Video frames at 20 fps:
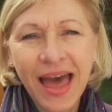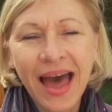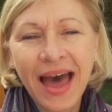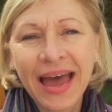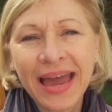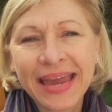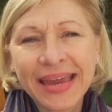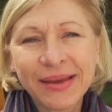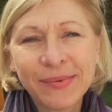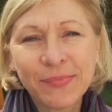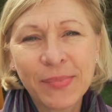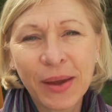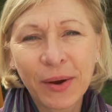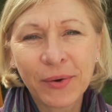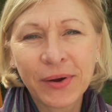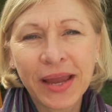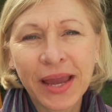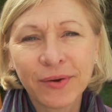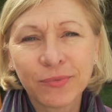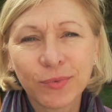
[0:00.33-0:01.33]
Hi,
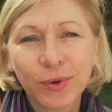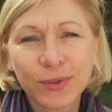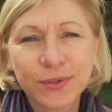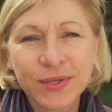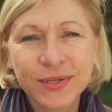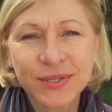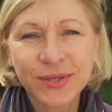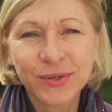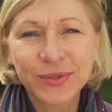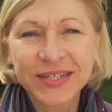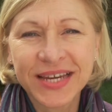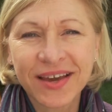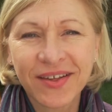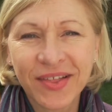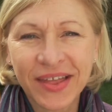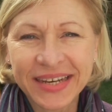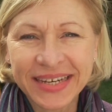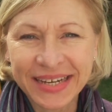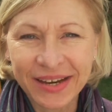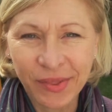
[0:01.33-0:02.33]
Maryann Roses
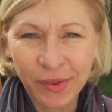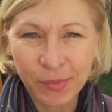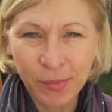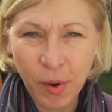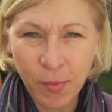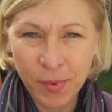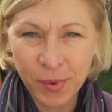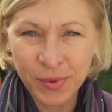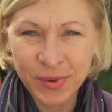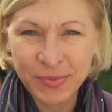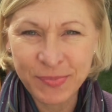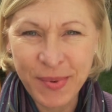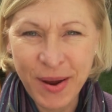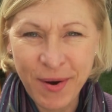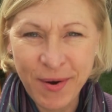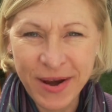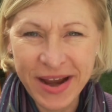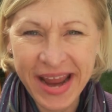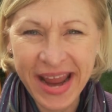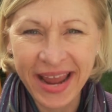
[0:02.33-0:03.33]
Udel and another moment with
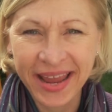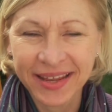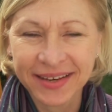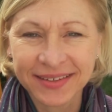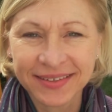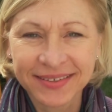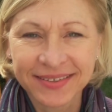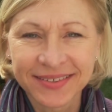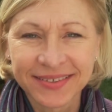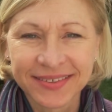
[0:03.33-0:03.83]
Maryann.